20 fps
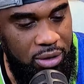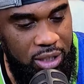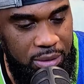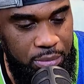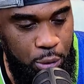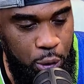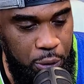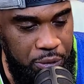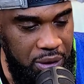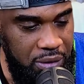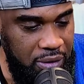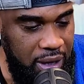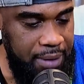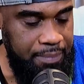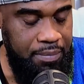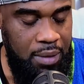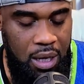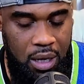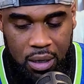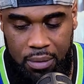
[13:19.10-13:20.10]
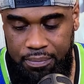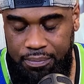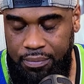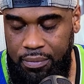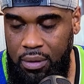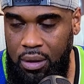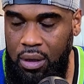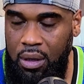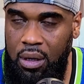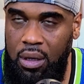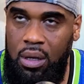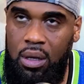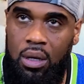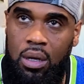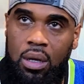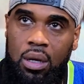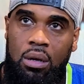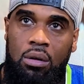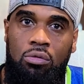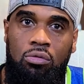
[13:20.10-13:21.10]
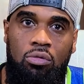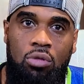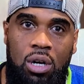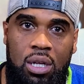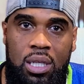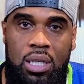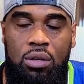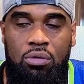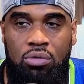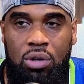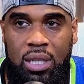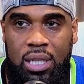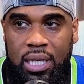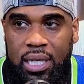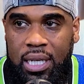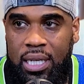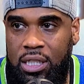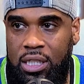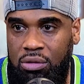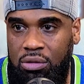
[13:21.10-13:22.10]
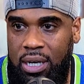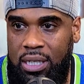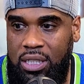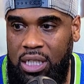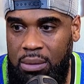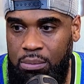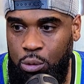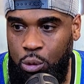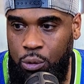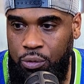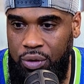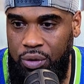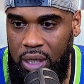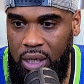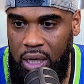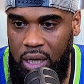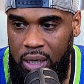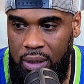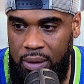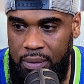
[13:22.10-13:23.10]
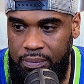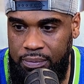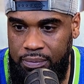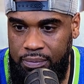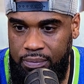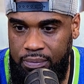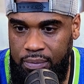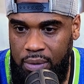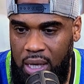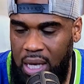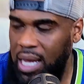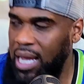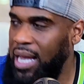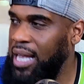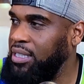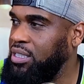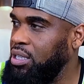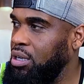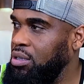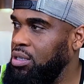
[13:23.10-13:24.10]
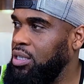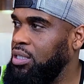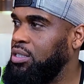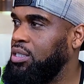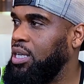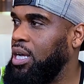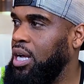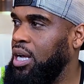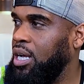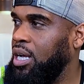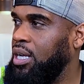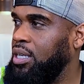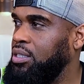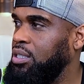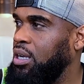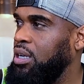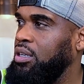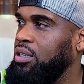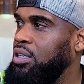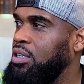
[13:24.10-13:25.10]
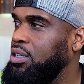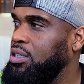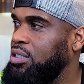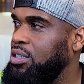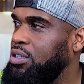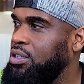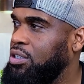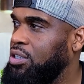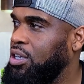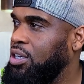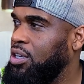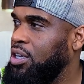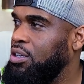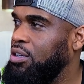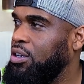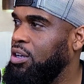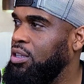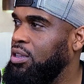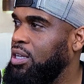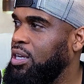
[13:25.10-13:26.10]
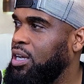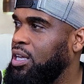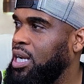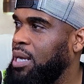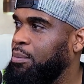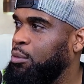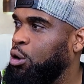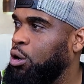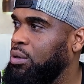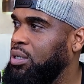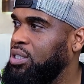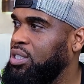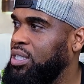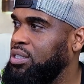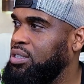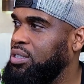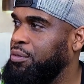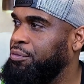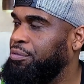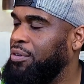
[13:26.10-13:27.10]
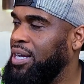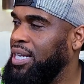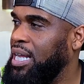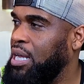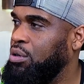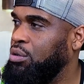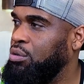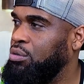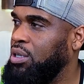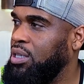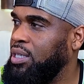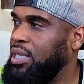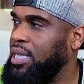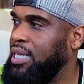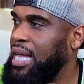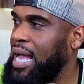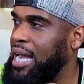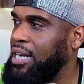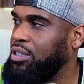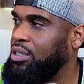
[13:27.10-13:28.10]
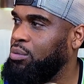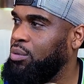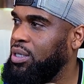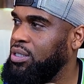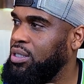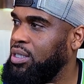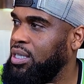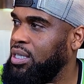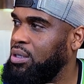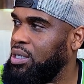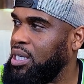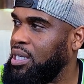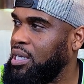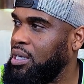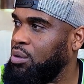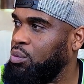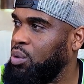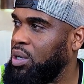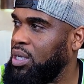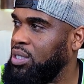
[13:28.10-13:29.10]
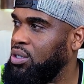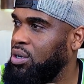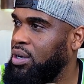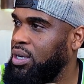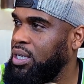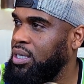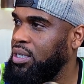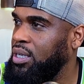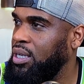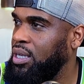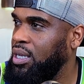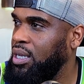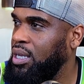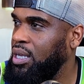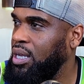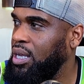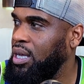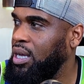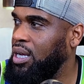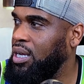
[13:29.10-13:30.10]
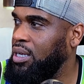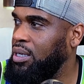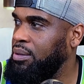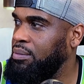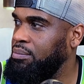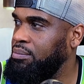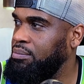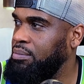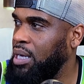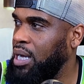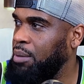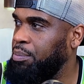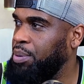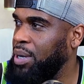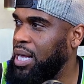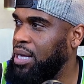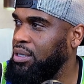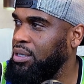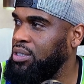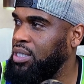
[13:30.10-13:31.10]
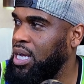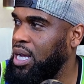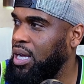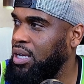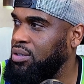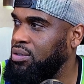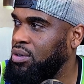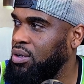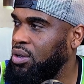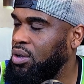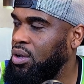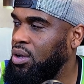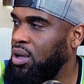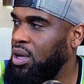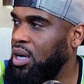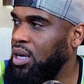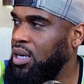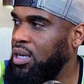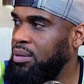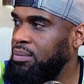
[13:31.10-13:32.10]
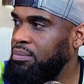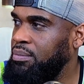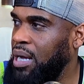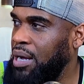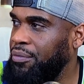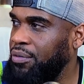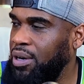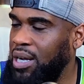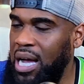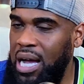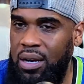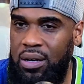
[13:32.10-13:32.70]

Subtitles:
movie, right? Really, really interesting movie. And Sonia, can you look it up, Origins, and find out who the lead actor was on it? I apologize. I forgot her